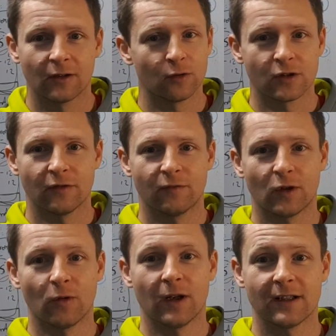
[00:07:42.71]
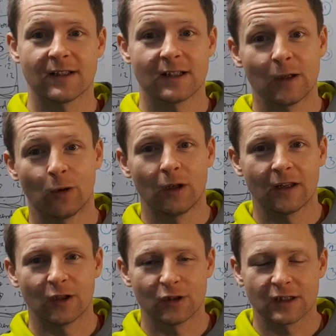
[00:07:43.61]
lots of donuts, all the
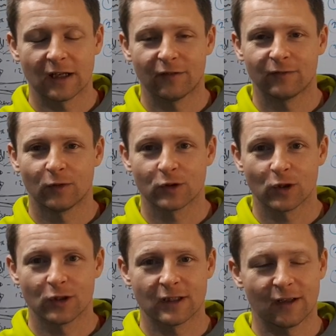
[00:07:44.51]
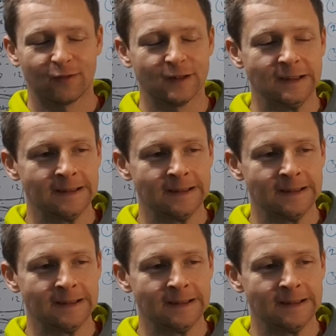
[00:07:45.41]
other good stuff, lots of good stuff.